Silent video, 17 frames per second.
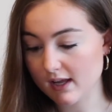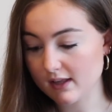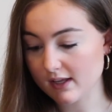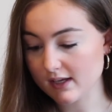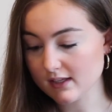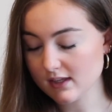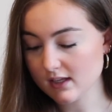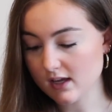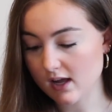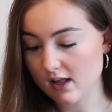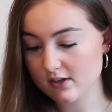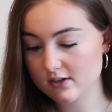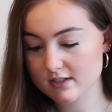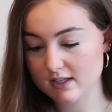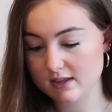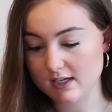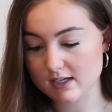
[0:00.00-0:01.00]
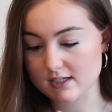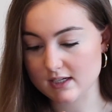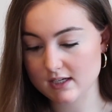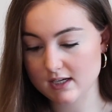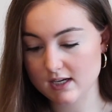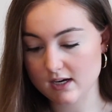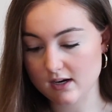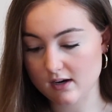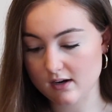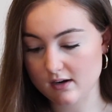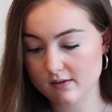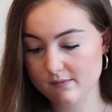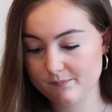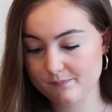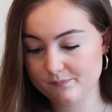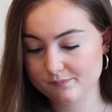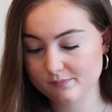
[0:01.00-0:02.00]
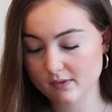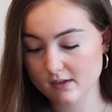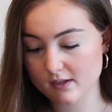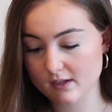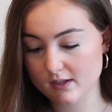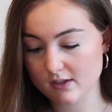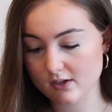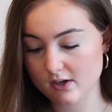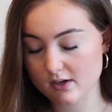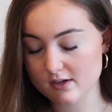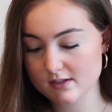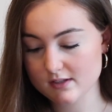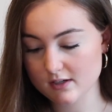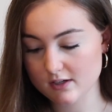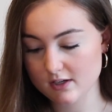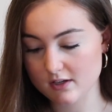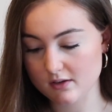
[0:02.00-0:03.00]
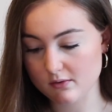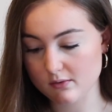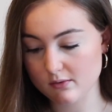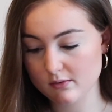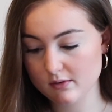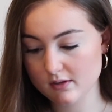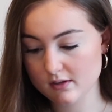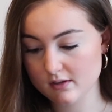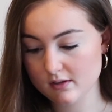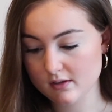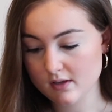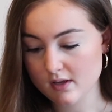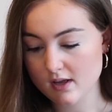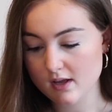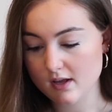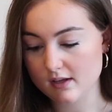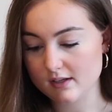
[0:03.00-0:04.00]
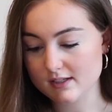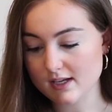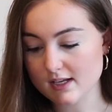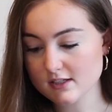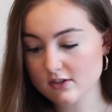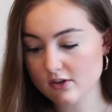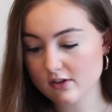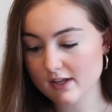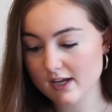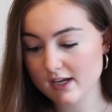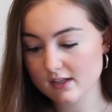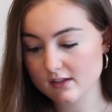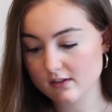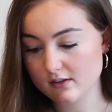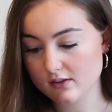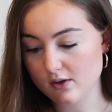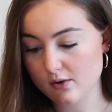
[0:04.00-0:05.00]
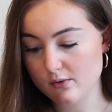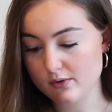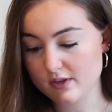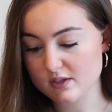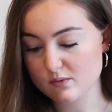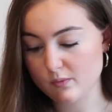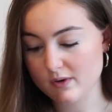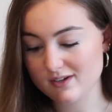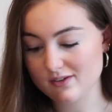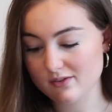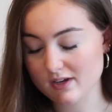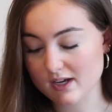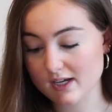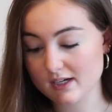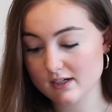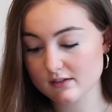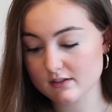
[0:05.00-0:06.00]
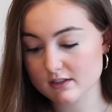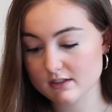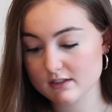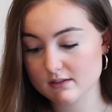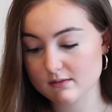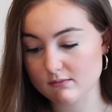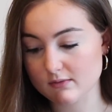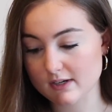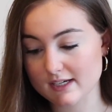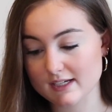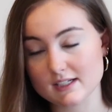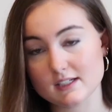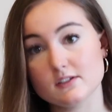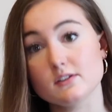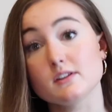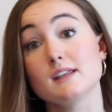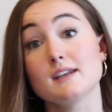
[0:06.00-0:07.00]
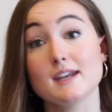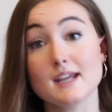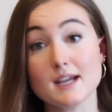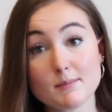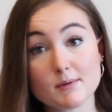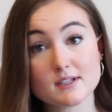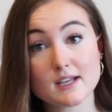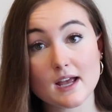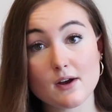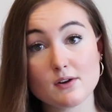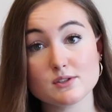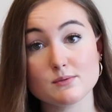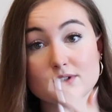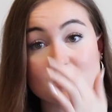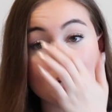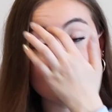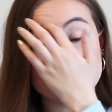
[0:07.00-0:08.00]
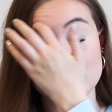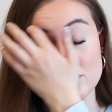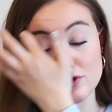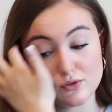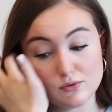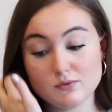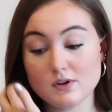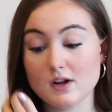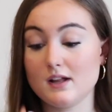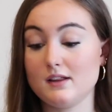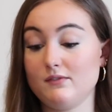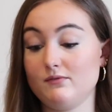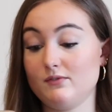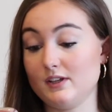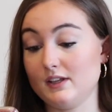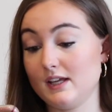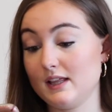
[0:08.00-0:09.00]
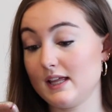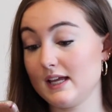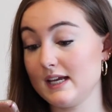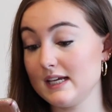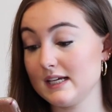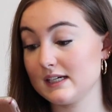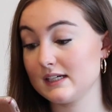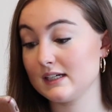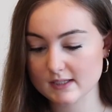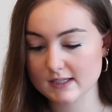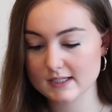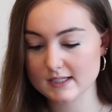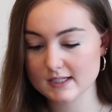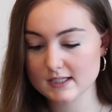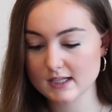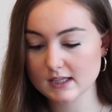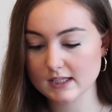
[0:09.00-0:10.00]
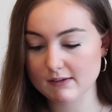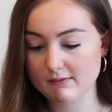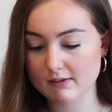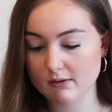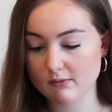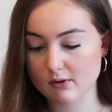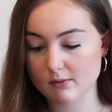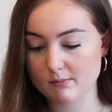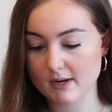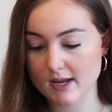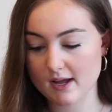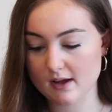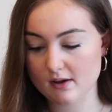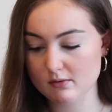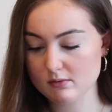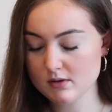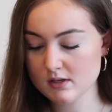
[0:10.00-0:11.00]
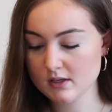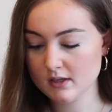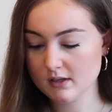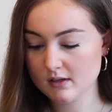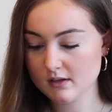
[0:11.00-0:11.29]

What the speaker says: I like the colors that they did here, and the curtains are cute. It does look like, though, this window kind of looks right into the neighbor's house, which I do not really like. So this is the living room now.